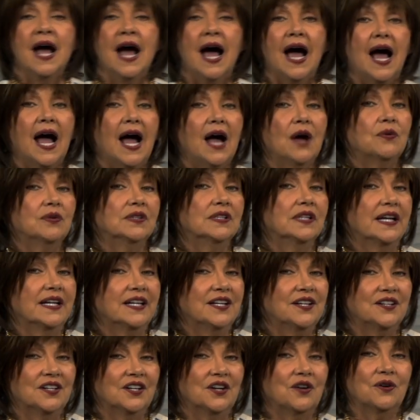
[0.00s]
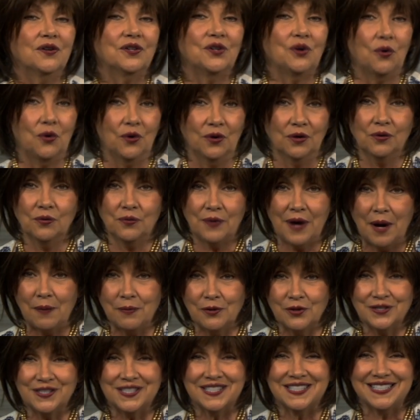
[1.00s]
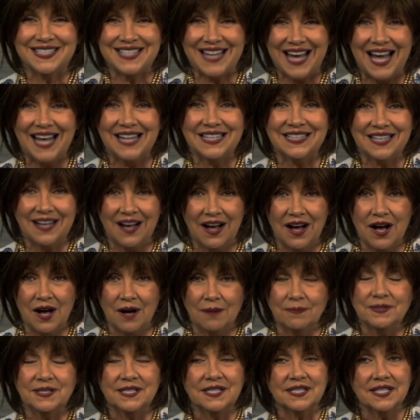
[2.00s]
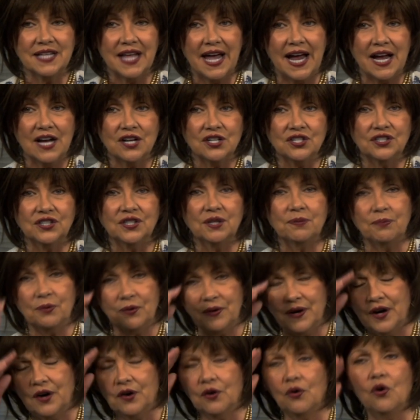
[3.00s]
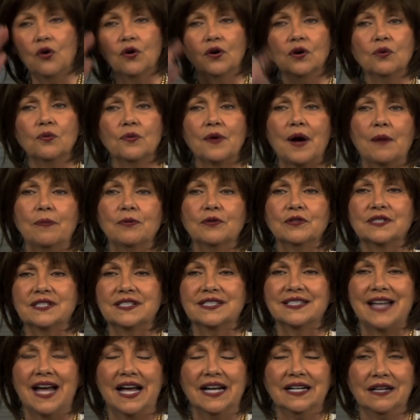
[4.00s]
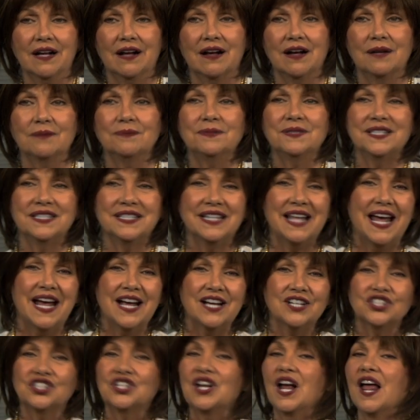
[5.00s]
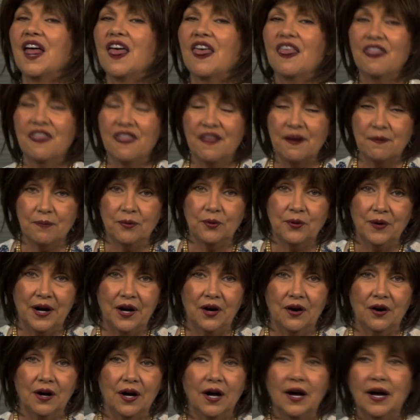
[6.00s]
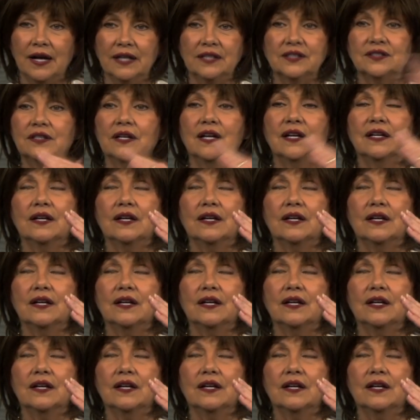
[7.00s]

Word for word: I would like you to go to oralroberts.com slash the prayer, oralroberts.com slash the prayer, uh,